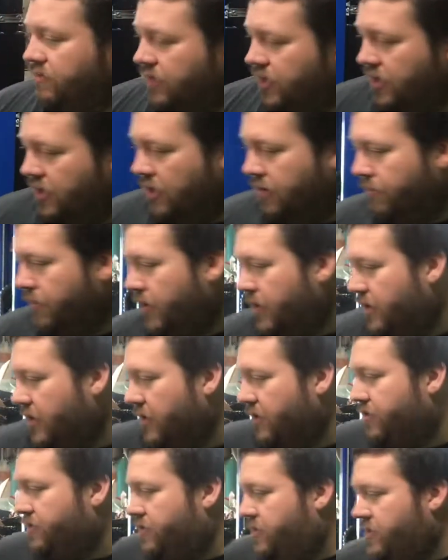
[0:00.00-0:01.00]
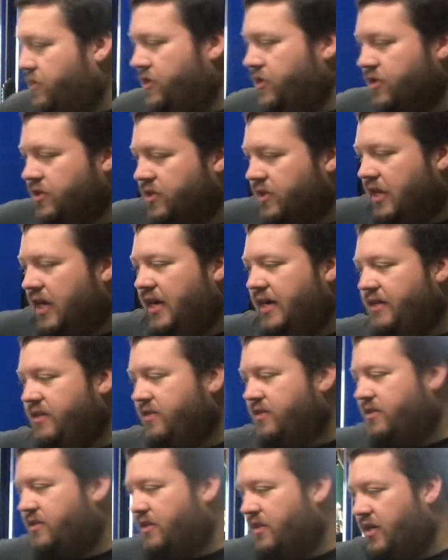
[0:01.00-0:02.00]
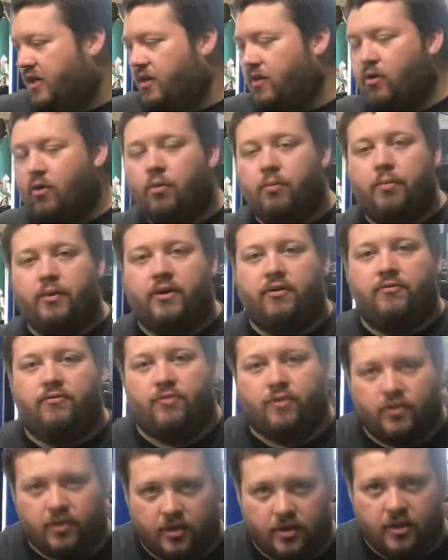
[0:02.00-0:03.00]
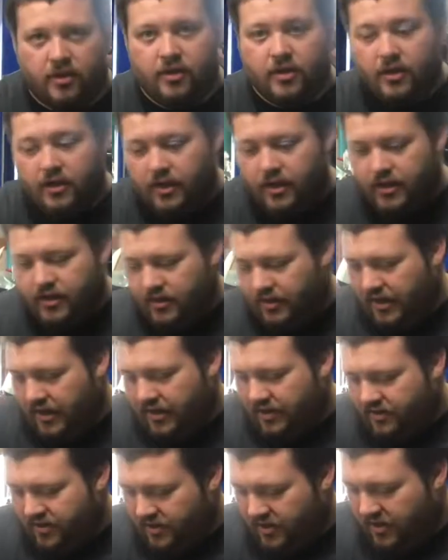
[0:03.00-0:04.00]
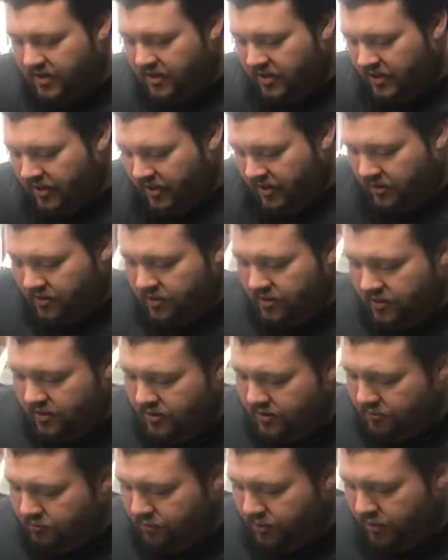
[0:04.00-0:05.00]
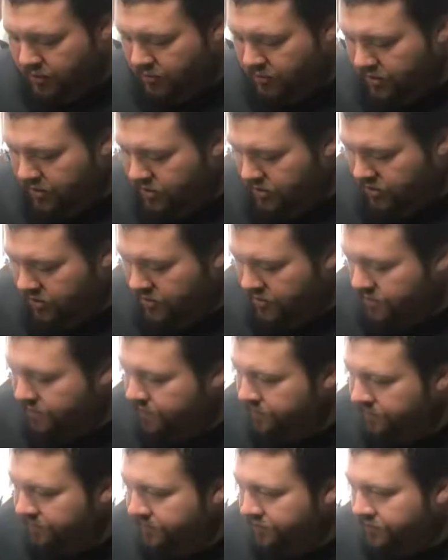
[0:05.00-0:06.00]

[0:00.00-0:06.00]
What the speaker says: the video, but there's just lines that are open for the AC that pretty much just,